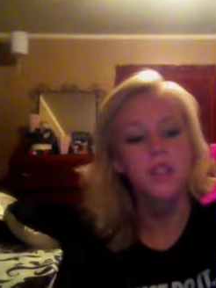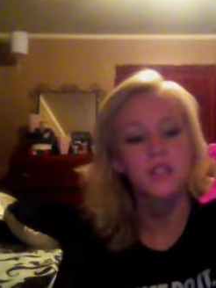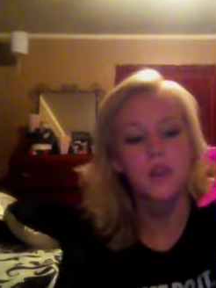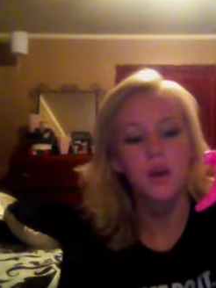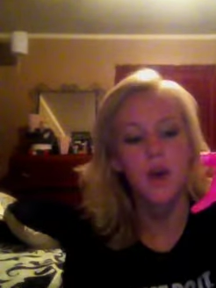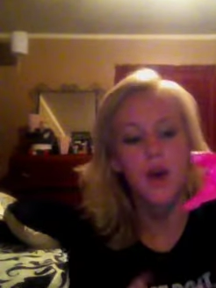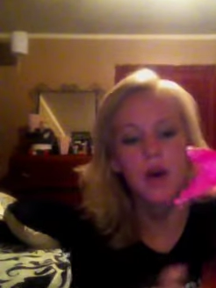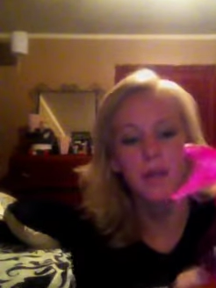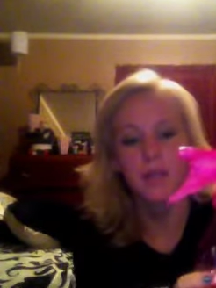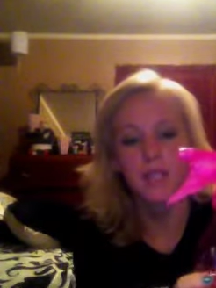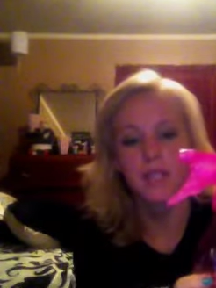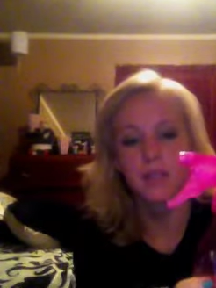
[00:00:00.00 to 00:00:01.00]
so I
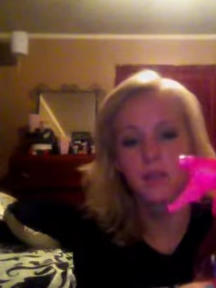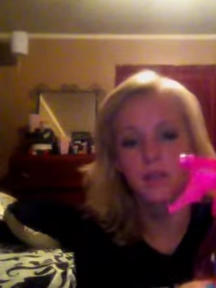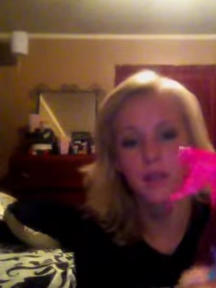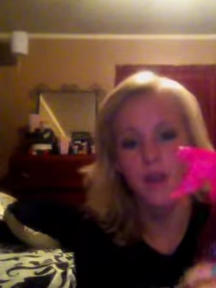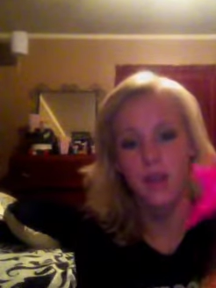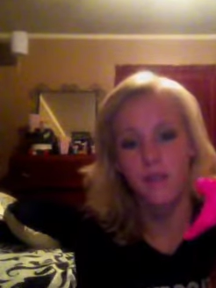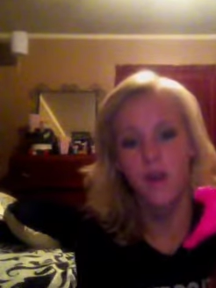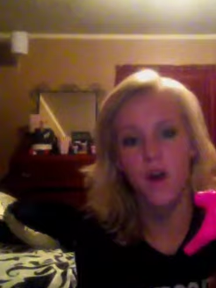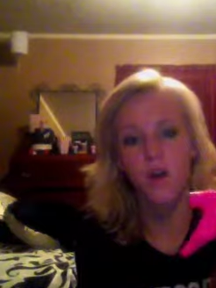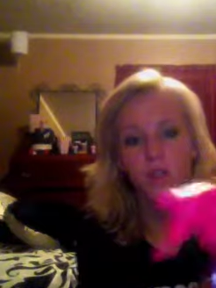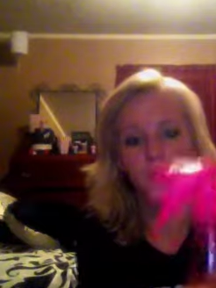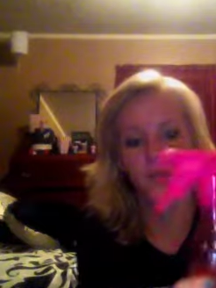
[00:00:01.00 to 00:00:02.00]
mixed it with half
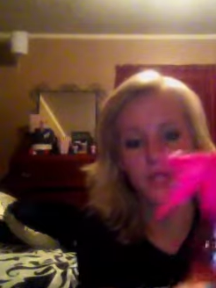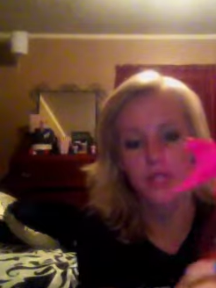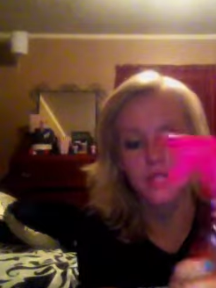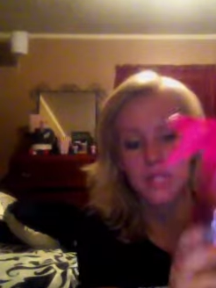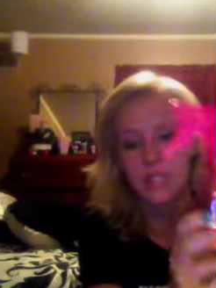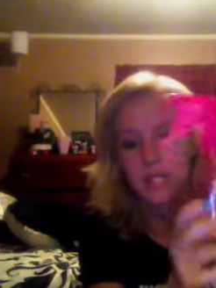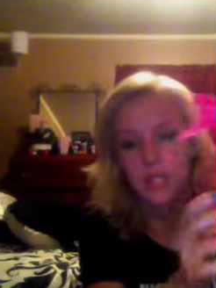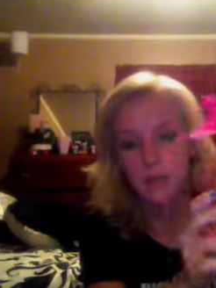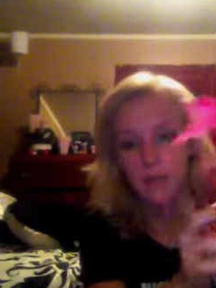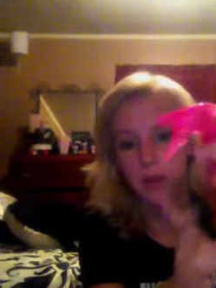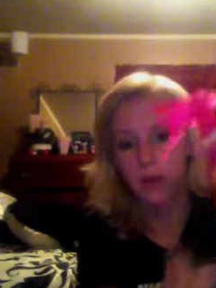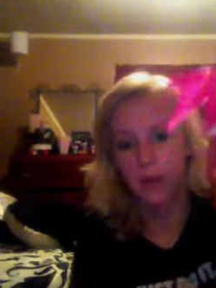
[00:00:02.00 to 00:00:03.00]
olive oil since it's a little
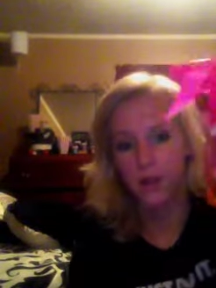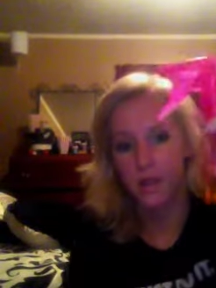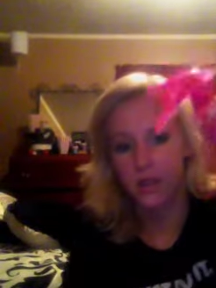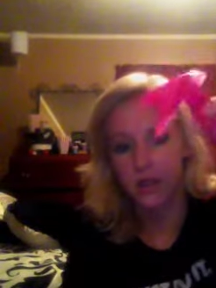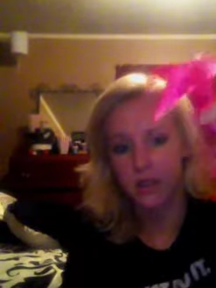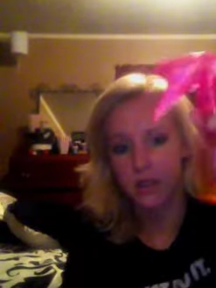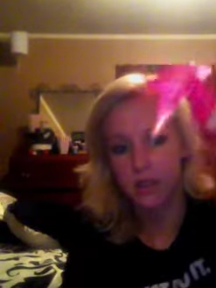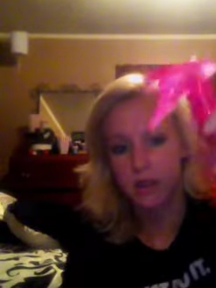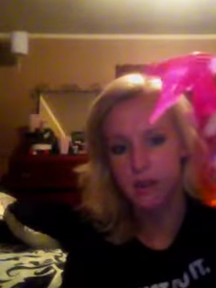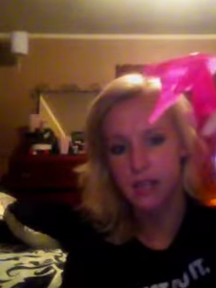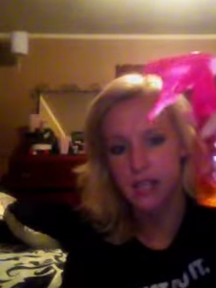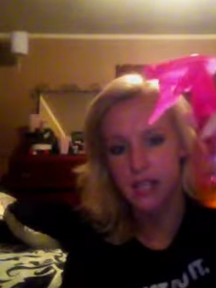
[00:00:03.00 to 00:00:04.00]
bit runnier, so it
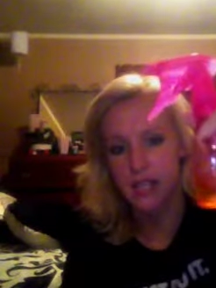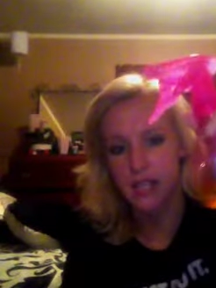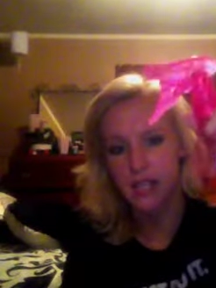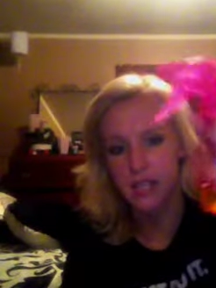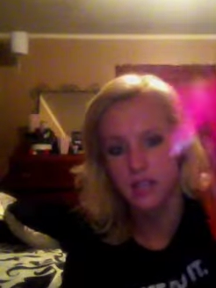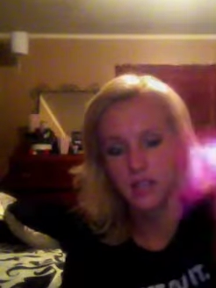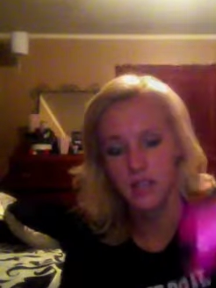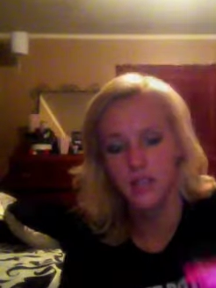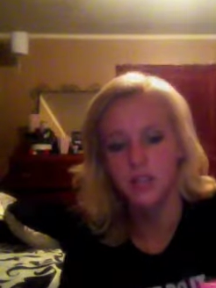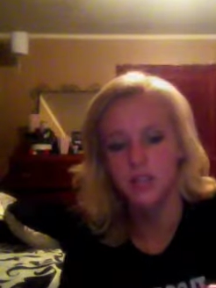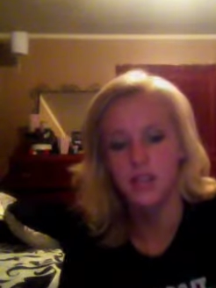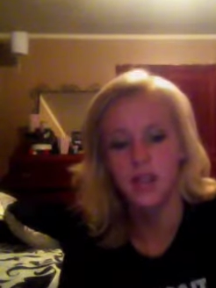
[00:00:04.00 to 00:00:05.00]
makes it easier to get in
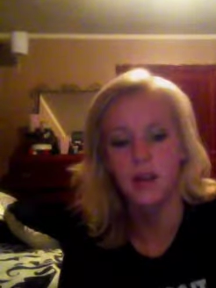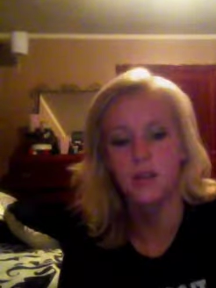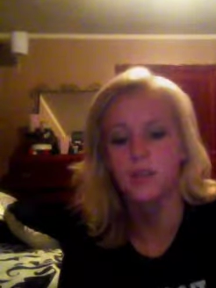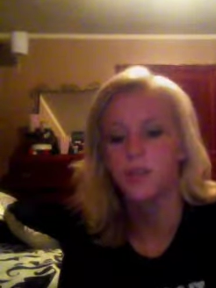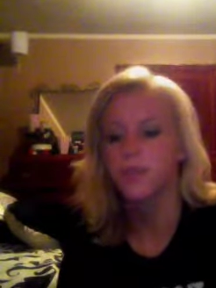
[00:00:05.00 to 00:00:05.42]
your scalp.